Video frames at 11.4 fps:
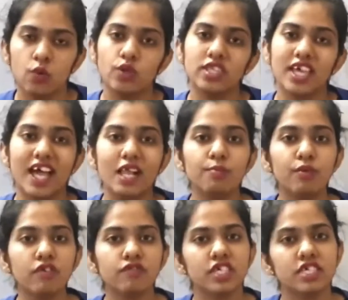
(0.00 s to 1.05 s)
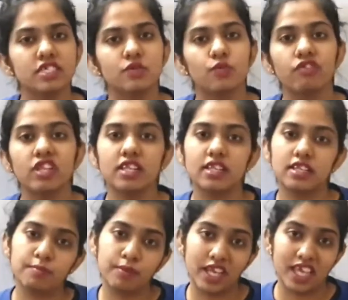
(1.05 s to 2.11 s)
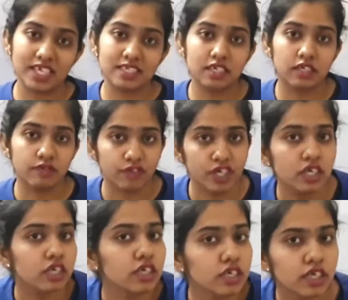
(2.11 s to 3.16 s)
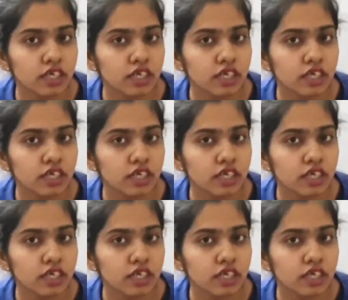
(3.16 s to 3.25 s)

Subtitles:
With the help of this, we will place a different